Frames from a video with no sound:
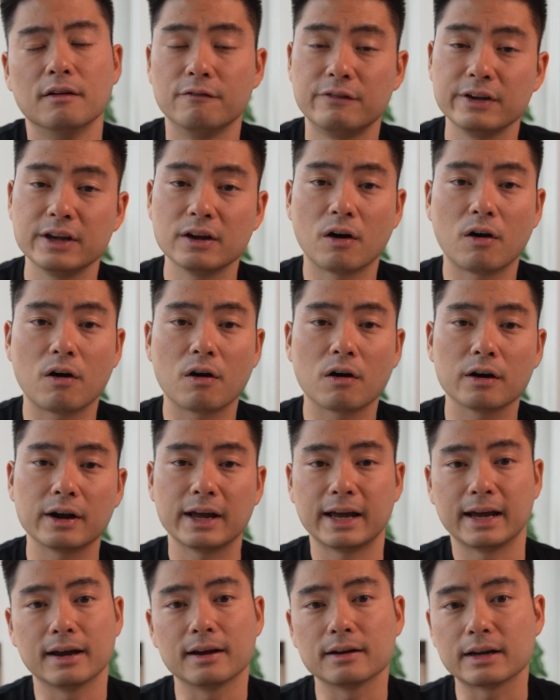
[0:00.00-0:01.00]
VR
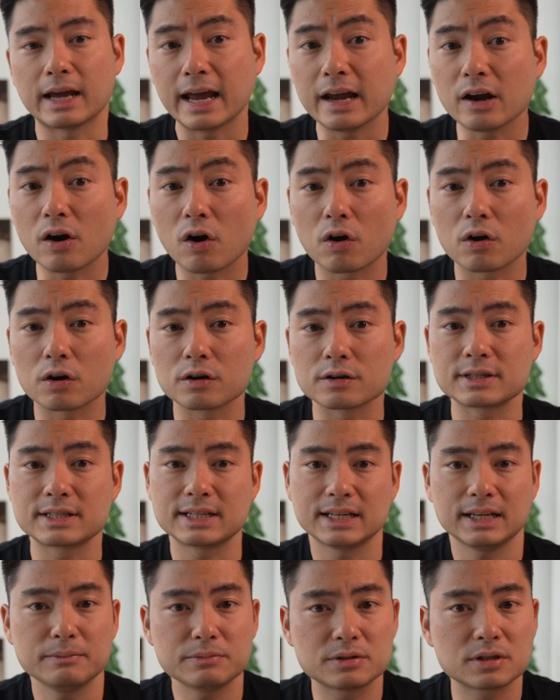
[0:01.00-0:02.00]
and AR
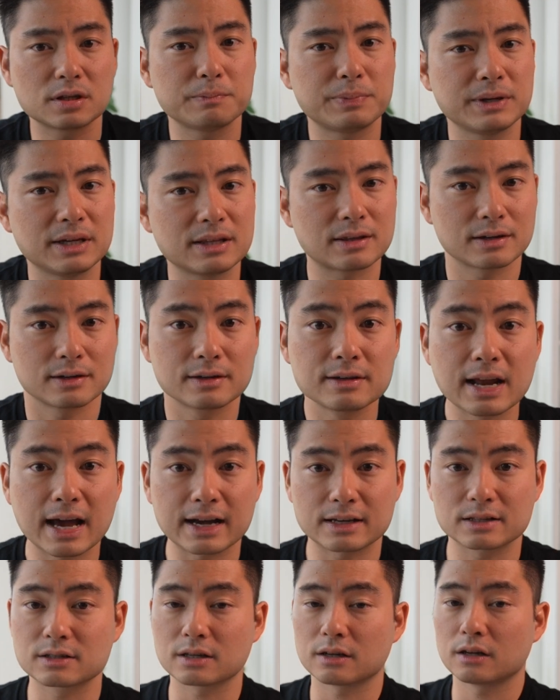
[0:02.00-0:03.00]
seems to be the
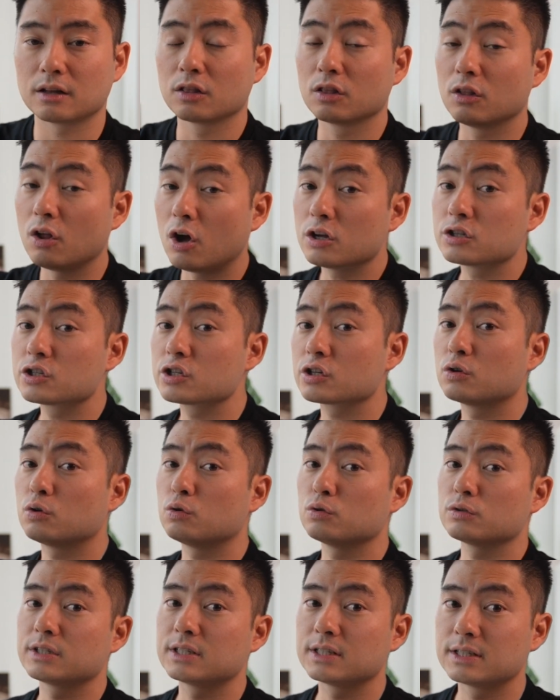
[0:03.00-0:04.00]
next
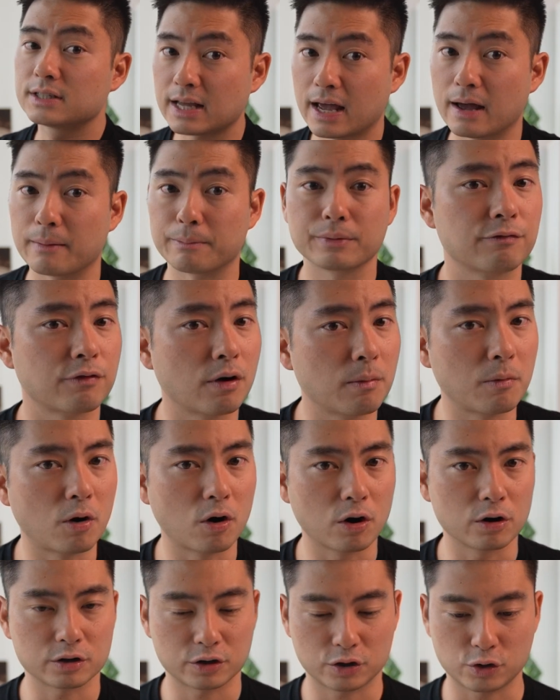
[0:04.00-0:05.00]
logical step from
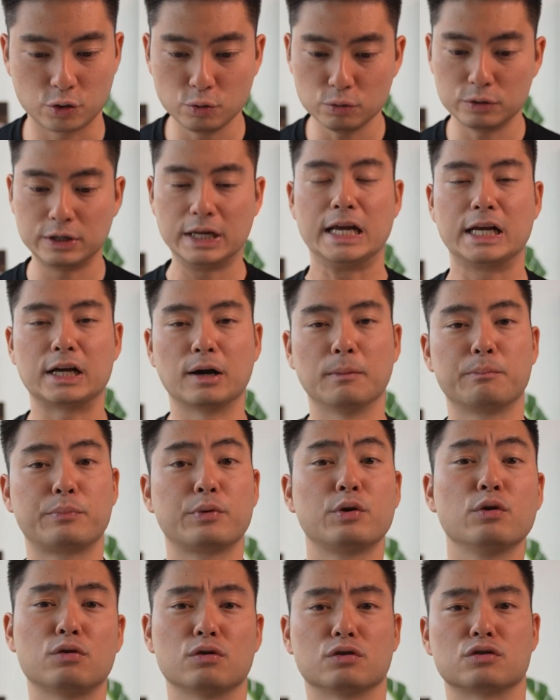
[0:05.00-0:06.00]
our 2D
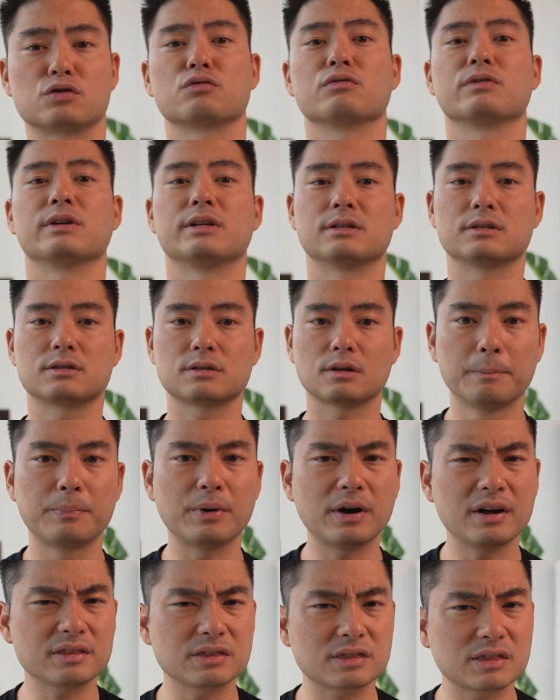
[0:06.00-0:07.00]
computer screens,
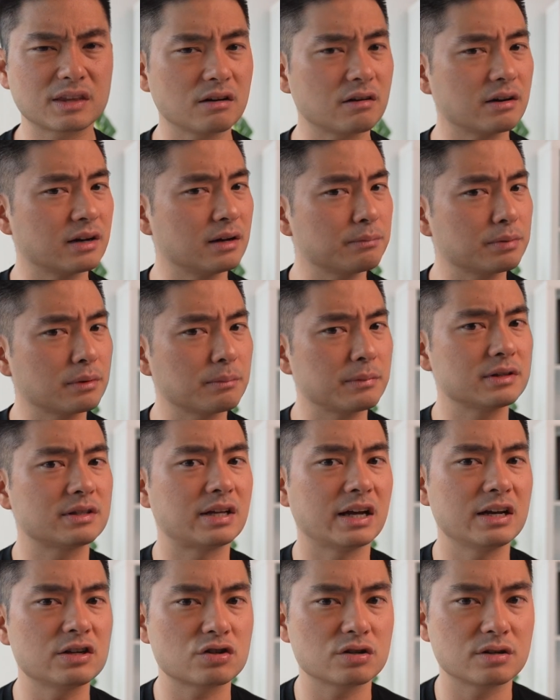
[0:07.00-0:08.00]
but their
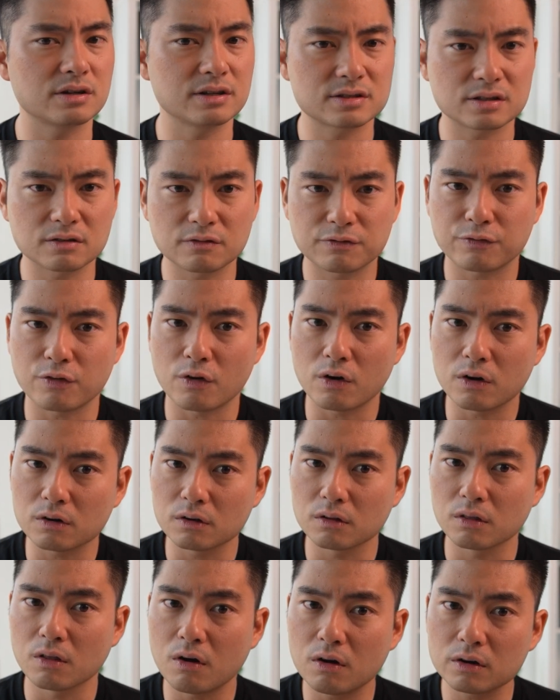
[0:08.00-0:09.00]
implementation isn't far
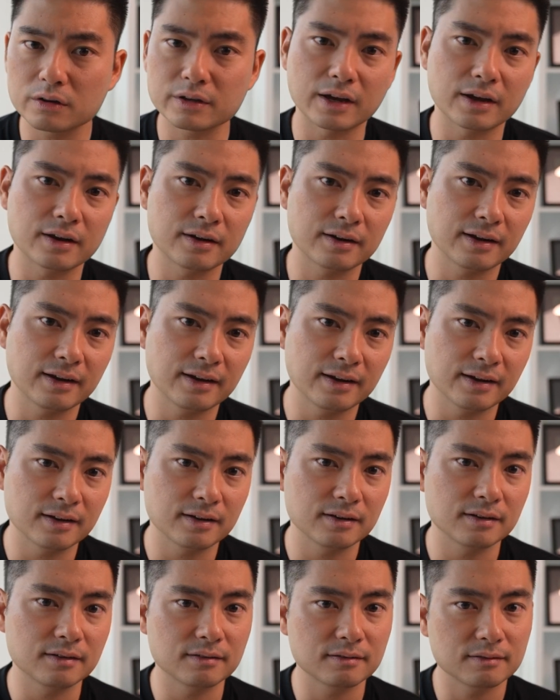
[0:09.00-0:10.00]
along yet,
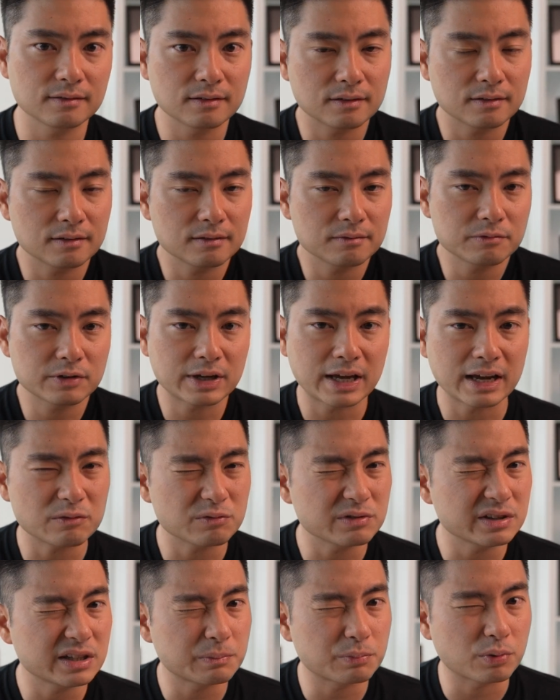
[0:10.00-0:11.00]
and we can't
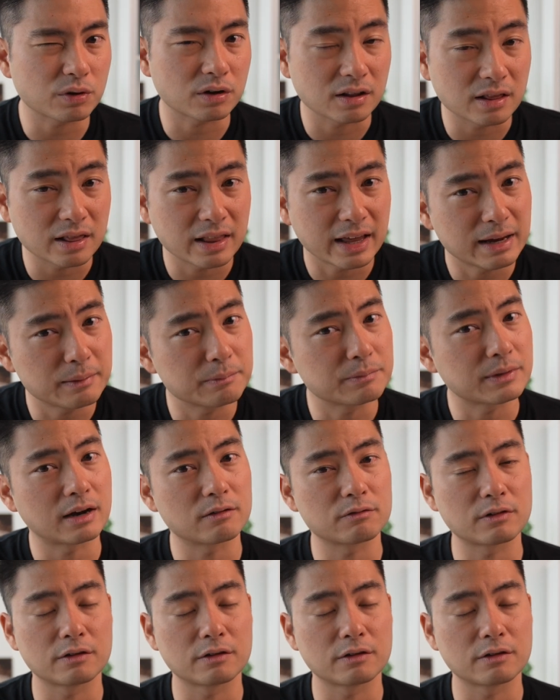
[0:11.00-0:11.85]
really proclaim that